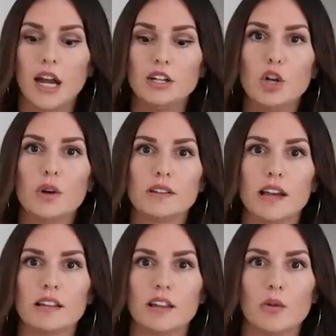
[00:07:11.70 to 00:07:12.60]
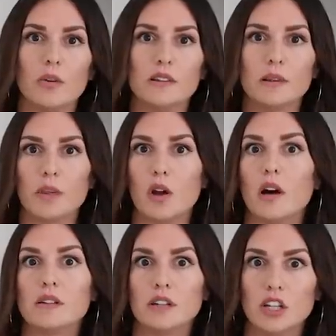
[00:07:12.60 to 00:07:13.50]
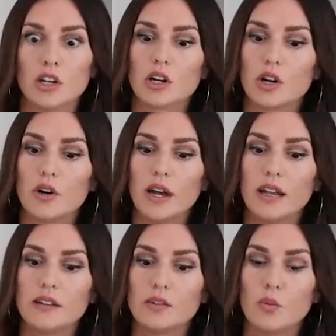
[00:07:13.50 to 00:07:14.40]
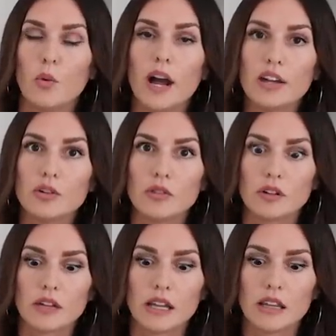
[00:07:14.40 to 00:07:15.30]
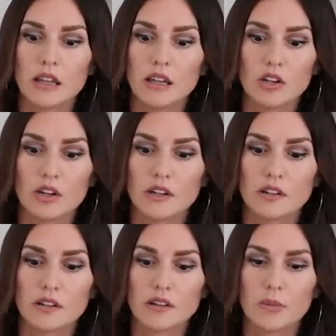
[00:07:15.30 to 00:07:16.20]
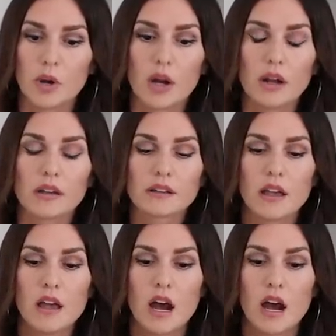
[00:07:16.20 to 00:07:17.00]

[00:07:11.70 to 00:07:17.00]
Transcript: I know exactly like what something cost a year ago and it's wild, like the increase on some products.